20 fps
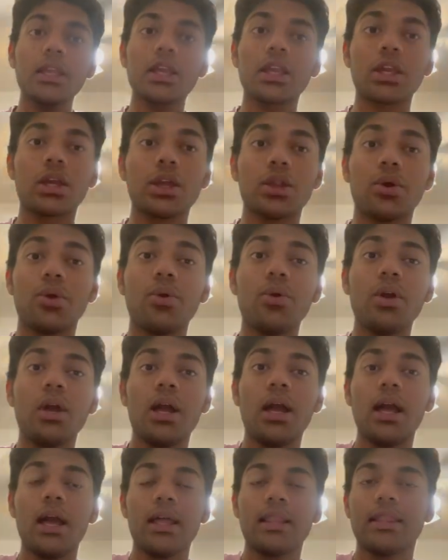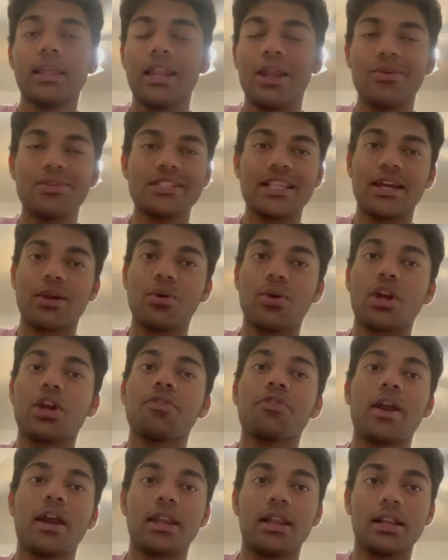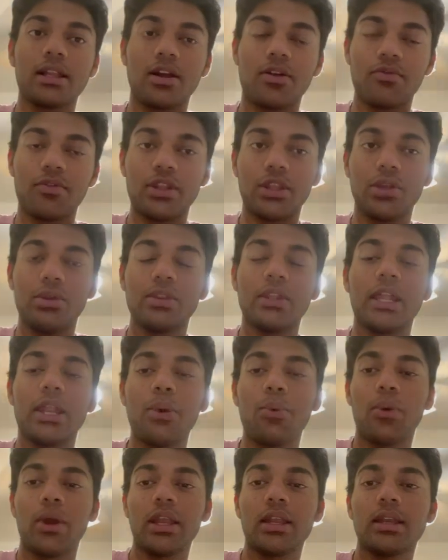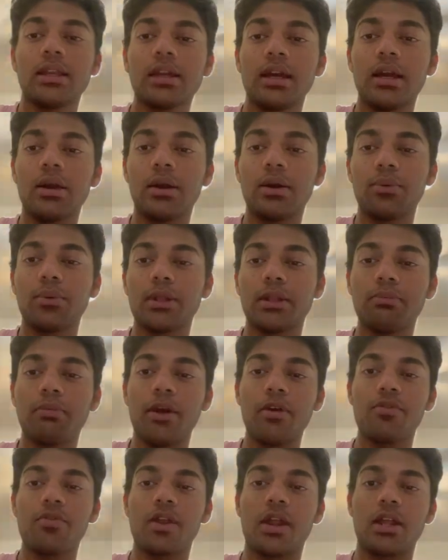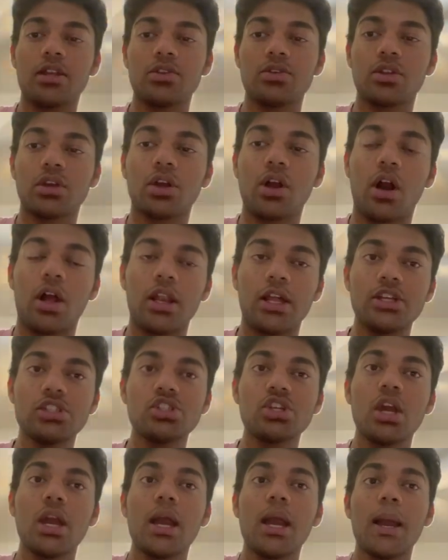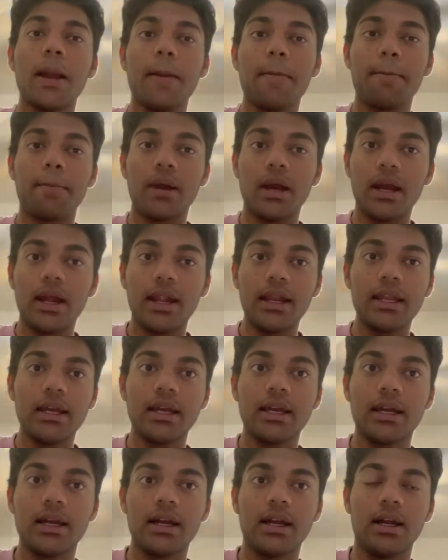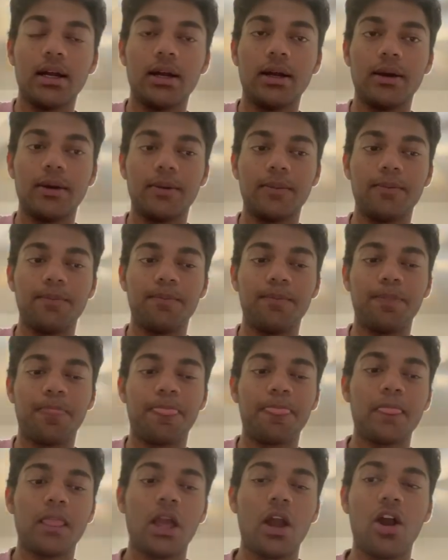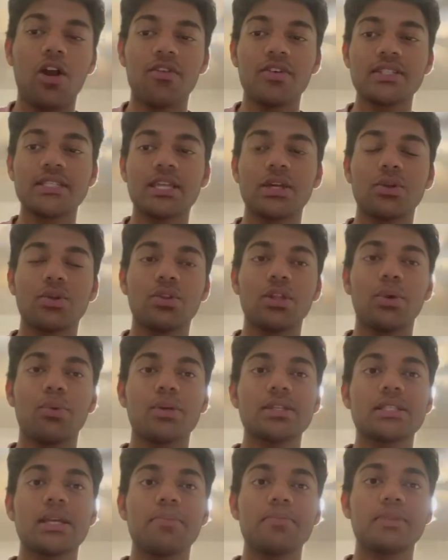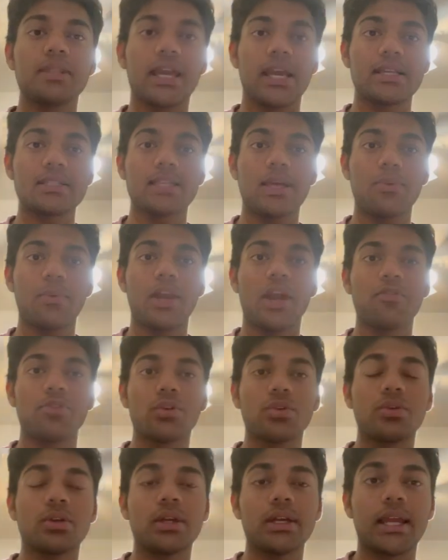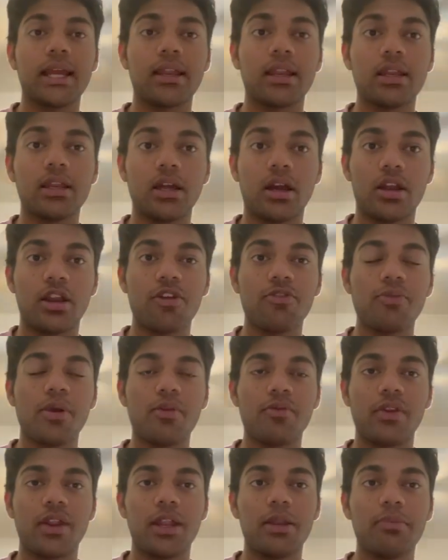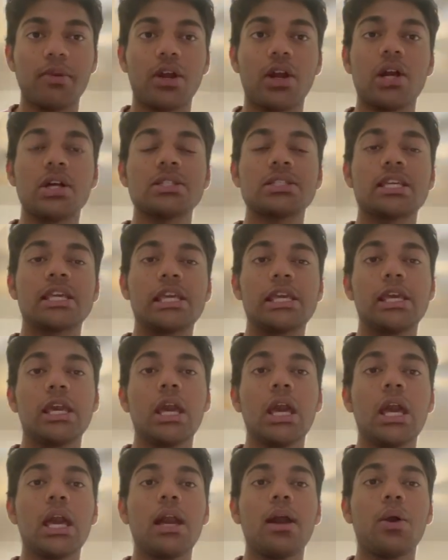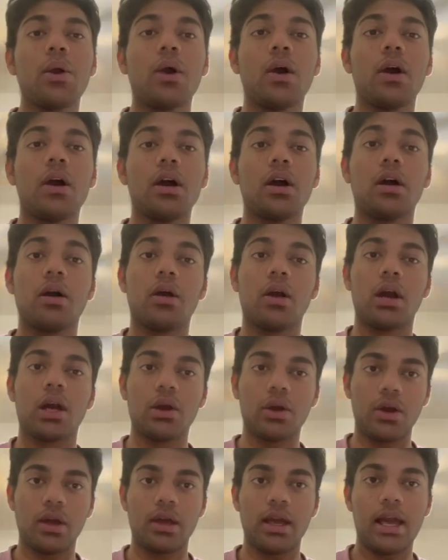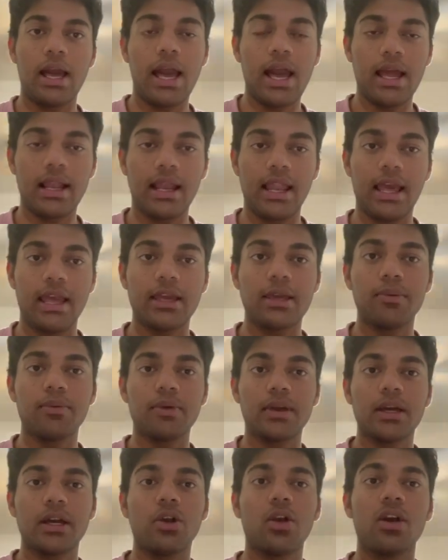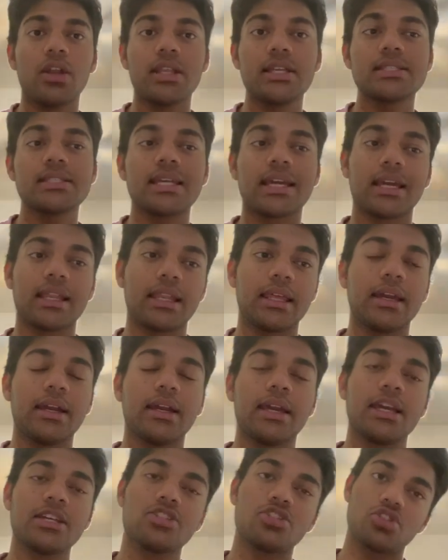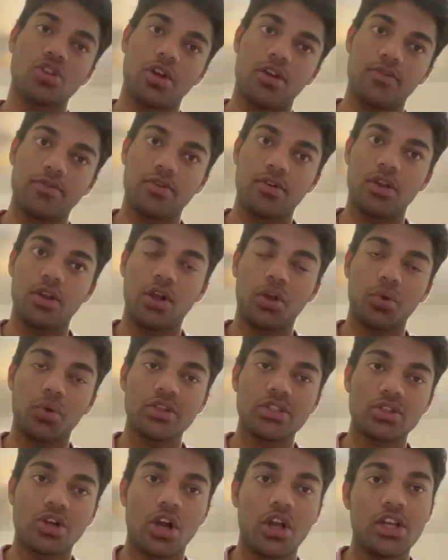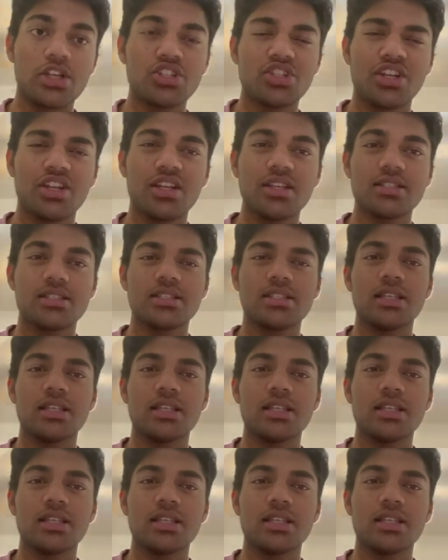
you know then I was like okay fine I'll come with you then I went with my friend to the college but um obviously you know there were some things that we have to get it done of my friend because he uh, had like on his second year he has joined for NorQuest College and his